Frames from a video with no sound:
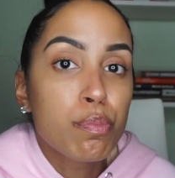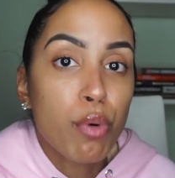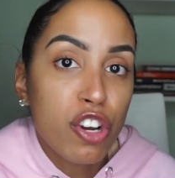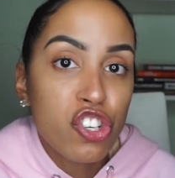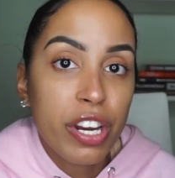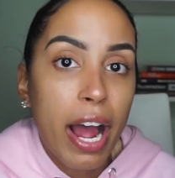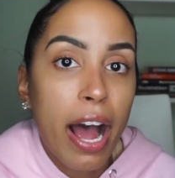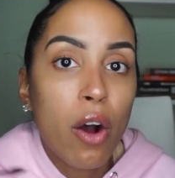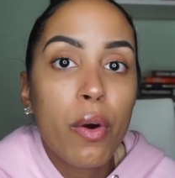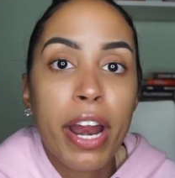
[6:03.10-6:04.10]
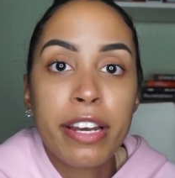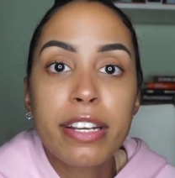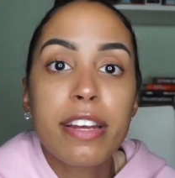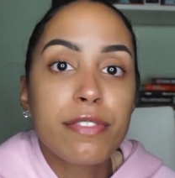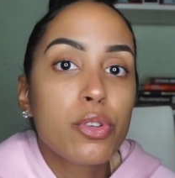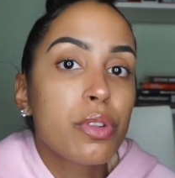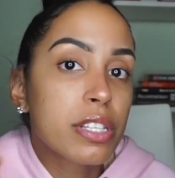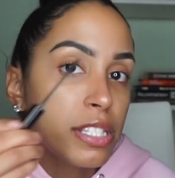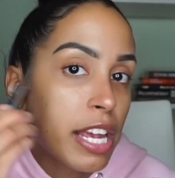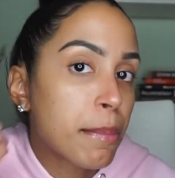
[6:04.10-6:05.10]
brush it out and it gives you the
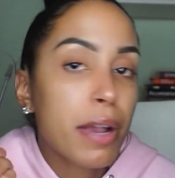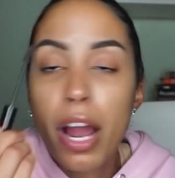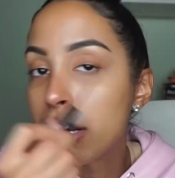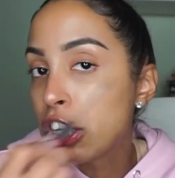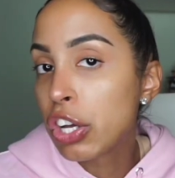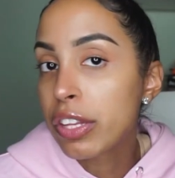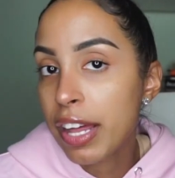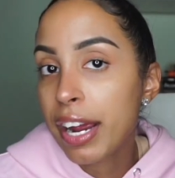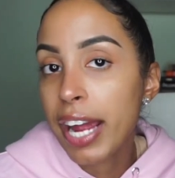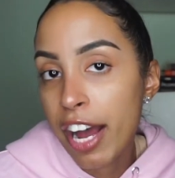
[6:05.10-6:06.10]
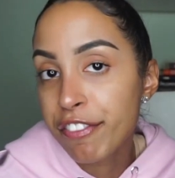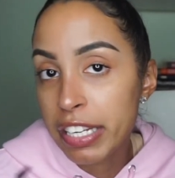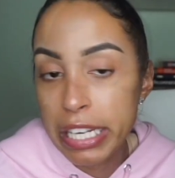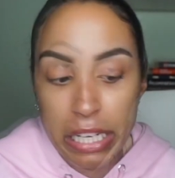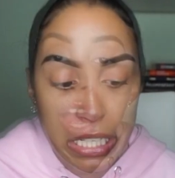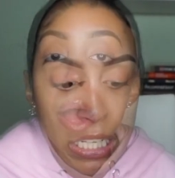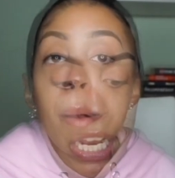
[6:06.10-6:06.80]
same kind of look that I have here.